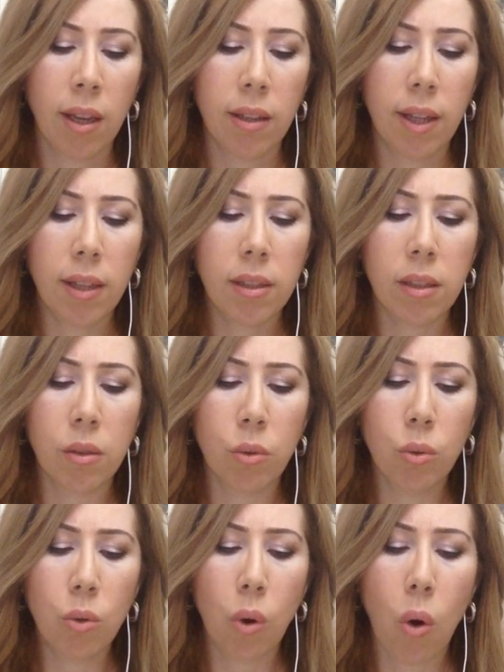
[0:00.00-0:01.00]
Dan and
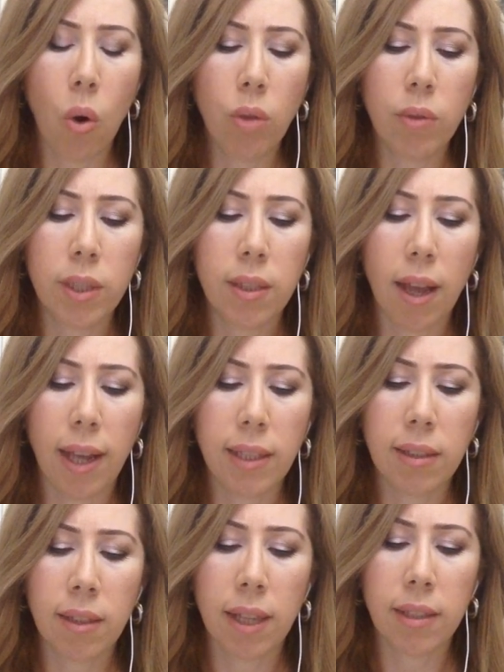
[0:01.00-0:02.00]
Lou always
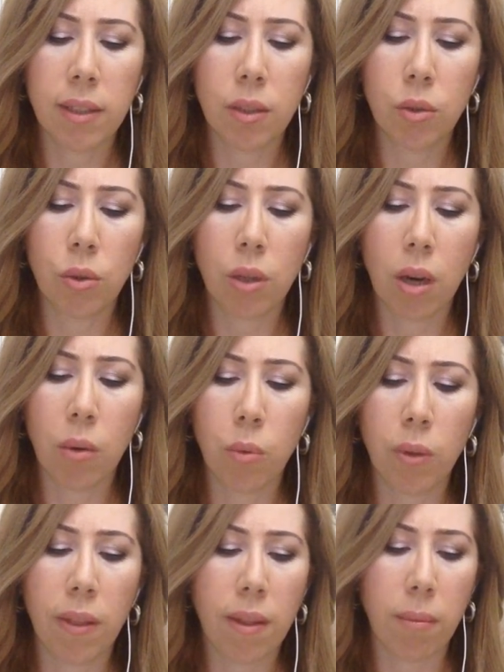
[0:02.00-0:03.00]
asked Nancy to come
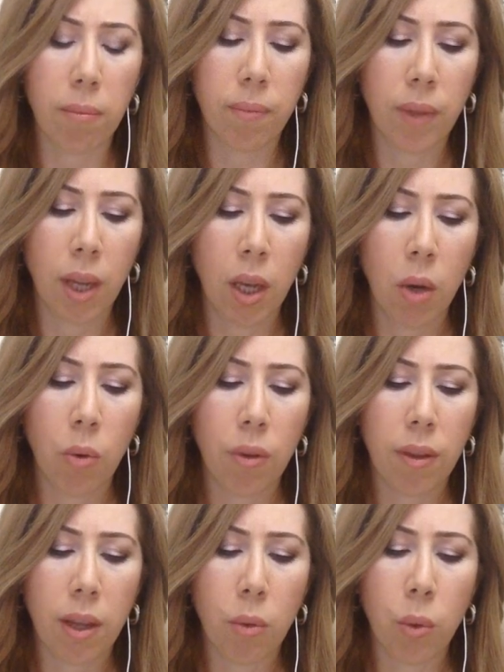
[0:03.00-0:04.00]
with them when
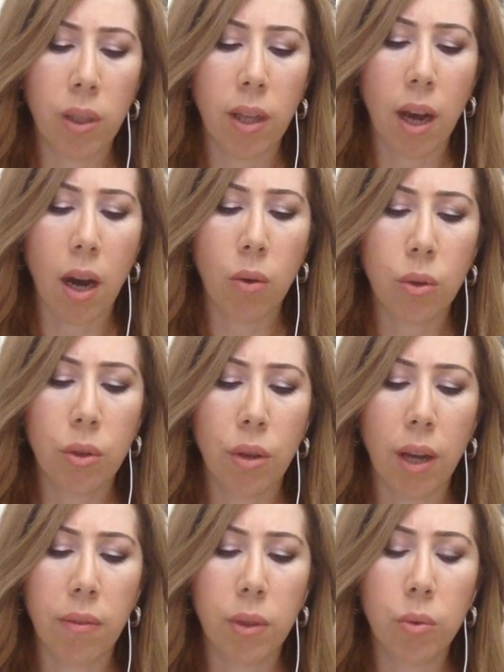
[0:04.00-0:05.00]
they went out to
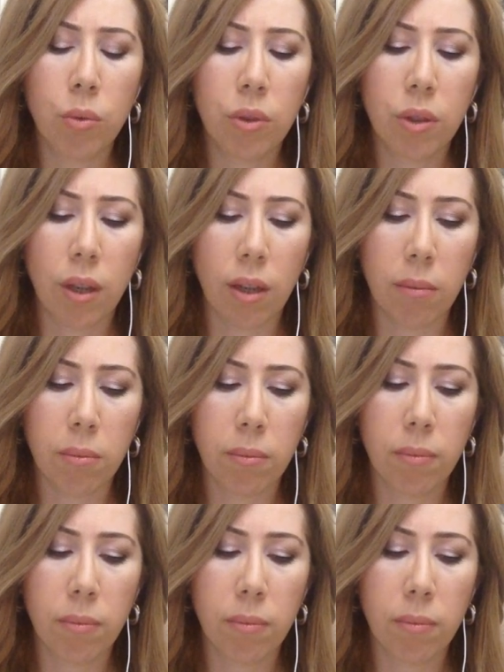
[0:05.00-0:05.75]
have a good time.